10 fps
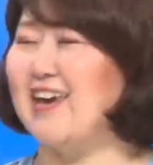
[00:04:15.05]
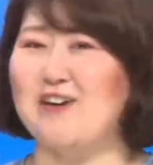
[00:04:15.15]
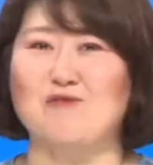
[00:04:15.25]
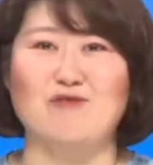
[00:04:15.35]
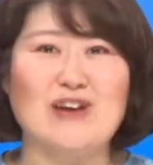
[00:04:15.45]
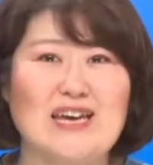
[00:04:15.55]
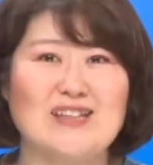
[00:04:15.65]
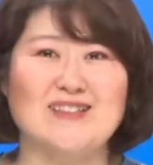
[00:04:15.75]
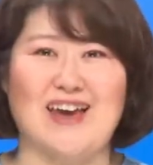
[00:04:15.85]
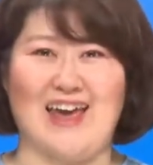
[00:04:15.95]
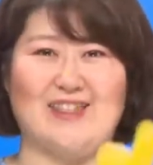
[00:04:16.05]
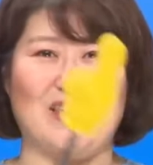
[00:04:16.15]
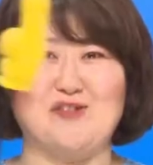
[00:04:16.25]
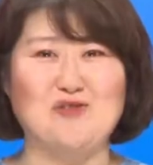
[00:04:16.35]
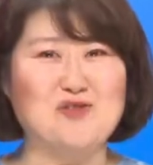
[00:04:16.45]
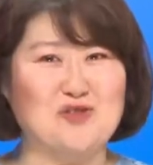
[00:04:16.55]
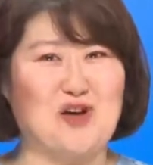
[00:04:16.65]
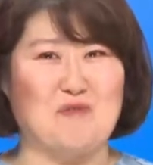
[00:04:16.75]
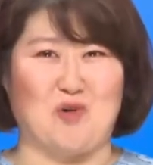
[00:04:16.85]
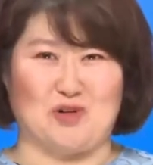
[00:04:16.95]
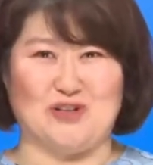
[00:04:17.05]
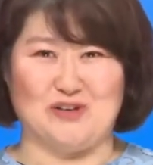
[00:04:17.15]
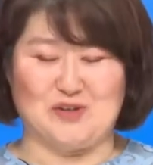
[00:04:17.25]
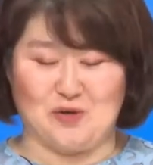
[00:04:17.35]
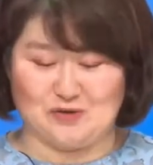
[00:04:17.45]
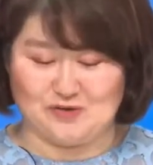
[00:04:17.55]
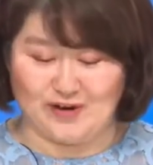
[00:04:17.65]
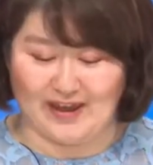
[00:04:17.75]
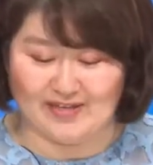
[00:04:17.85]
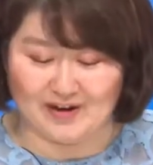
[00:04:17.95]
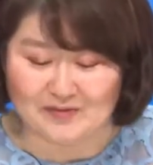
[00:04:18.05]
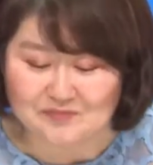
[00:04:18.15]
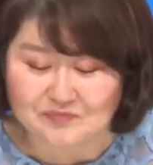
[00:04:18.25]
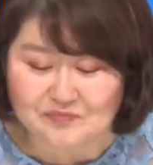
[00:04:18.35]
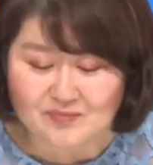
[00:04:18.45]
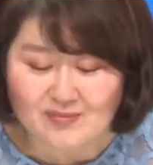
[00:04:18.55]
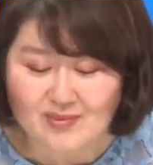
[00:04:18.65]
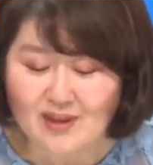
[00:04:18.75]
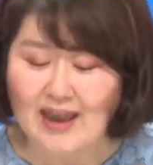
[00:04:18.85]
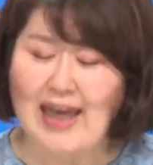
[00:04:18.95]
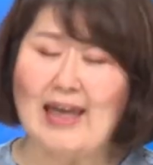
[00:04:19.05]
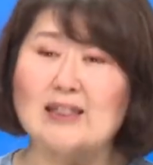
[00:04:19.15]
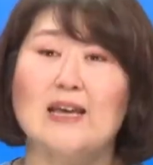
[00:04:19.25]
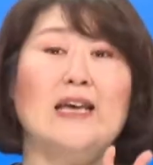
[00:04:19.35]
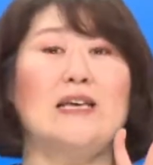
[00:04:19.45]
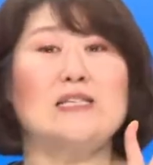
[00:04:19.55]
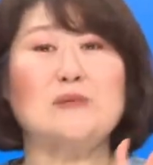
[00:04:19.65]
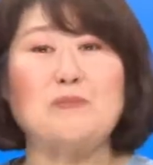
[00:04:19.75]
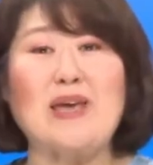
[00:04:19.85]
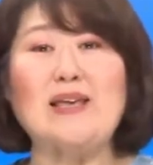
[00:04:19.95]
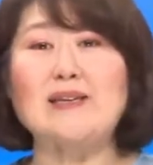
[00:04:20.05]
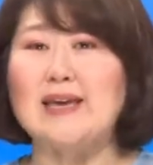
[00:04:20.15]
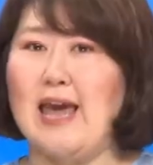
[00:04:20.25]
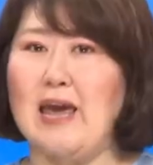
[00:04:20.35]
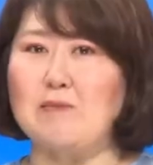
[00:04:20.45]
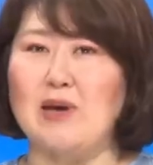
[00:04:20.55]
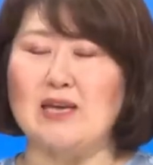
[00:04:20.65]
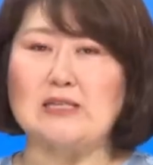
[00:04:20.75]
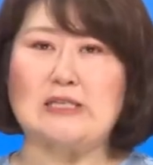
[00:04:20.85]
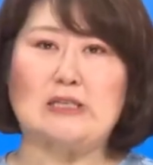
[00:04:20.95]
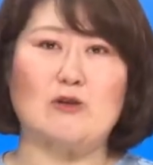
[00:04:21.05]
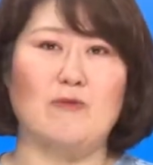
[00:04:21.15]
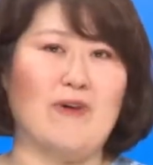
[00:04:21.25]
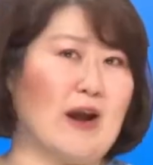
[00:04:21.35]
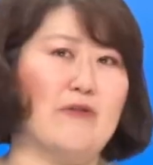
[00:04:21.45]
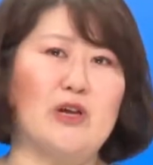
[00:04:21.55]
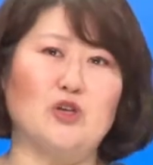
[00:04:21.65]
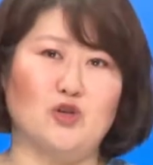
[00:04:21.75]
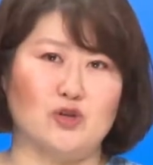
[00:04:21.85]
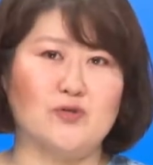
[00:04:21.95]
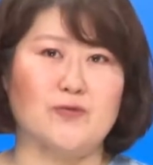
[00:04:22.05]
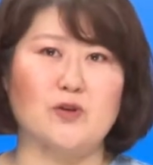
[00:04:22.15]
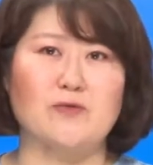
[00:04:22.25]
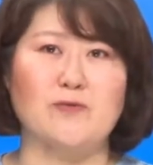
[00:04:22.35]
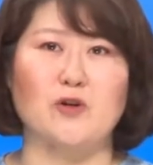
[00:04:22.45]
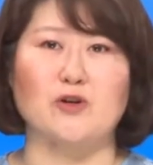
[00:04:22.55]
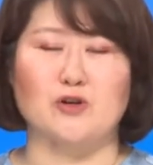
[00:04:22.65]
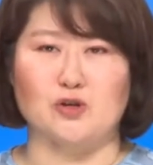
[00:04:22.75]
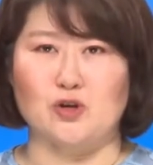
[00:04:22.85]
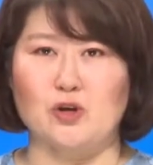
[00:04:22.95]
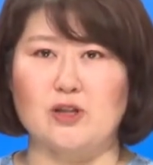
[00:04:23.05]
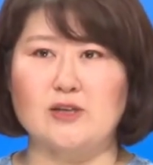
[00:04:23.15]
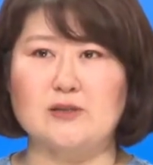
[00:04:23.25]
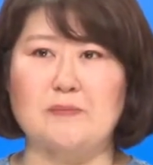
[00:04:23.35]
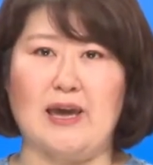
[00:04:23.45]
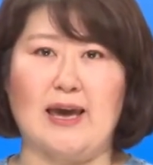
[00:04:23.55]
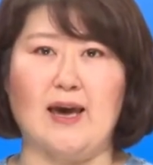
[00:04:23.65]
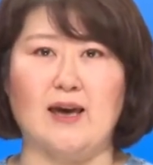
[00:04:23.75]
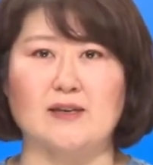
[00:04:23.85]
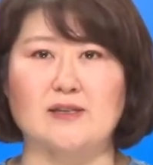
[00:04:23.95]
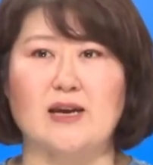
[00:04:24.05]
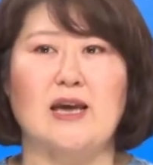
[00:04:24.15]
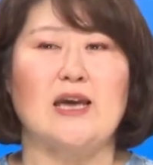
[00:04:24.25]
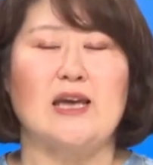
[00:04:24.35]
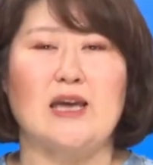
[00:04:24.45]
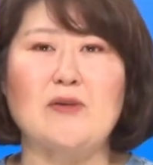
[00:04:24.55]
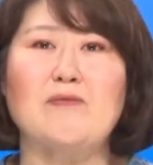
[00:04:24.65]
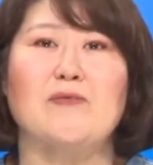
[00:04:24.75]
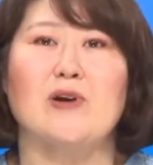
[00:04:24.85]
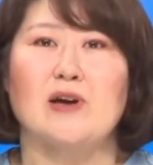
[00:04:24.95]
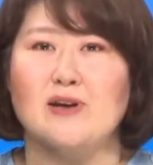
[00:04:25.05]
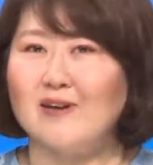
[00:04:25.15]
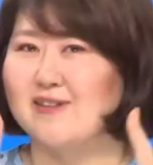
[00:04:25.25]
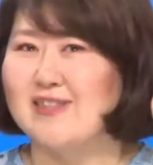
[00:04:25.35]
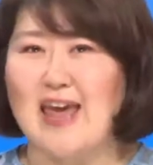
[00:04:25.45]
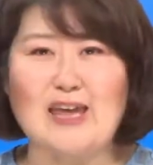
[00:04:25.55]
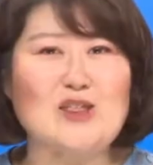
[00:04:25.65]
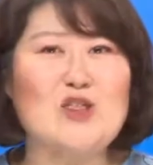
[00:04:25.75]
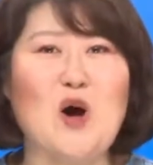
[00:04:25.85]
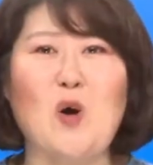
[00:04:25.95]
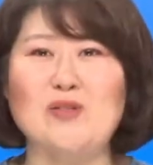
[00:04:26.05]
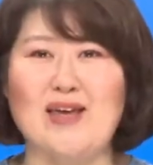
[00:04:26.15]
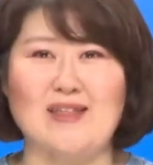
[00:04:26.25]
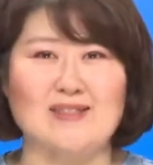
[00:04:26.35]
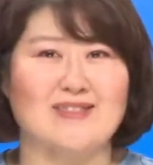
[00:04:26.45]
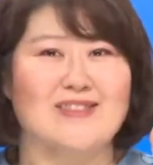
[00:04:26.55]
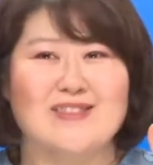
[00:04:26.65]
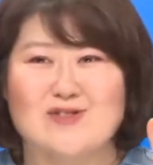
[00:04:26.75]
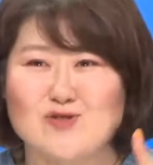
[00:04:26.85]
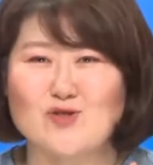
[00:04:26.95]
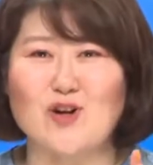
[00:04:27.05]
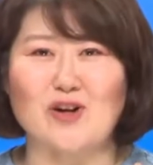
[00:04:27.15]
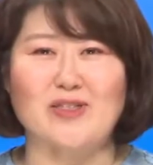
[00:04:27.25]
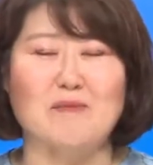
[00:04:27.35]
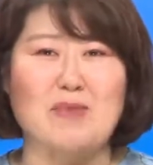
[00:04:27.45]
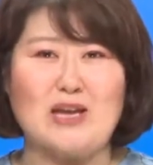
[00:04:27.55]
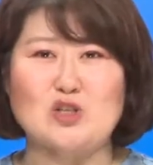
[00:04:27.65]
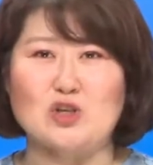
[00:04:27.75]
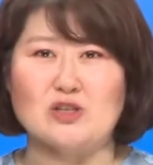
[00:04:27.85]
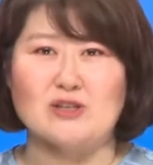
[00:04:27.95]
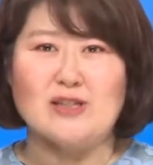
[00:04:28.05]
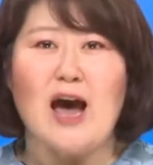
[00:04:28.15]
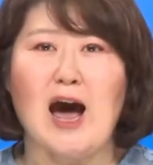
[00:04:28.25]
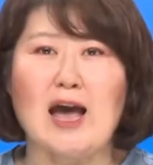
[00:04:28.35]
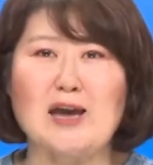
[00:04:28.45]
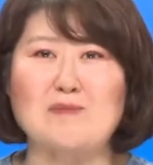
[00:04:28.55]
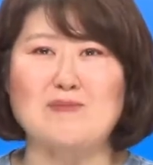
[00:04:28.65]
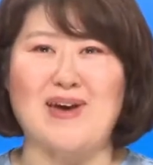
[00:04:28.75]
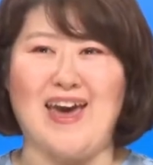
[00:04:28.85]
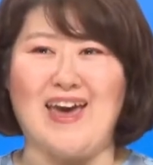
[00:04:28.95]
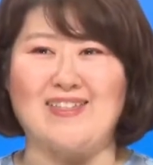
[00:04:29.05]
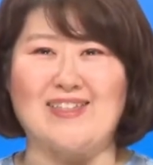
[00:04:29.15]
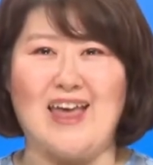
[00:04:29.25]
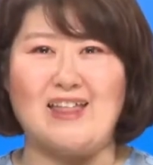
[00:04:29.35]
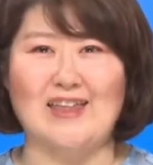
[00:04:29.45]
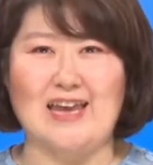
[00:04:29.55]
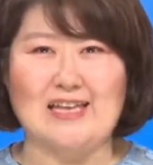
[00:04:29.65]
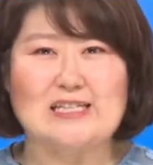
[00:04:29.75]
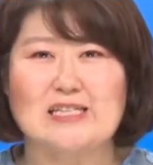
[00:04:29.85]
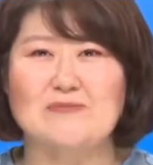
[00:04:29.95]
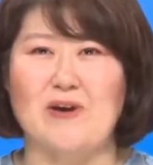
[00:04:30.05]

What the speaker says: can read and then do the motions all together. And speed game is very useful for your students, because if they know that you are gonna measure the time and then it's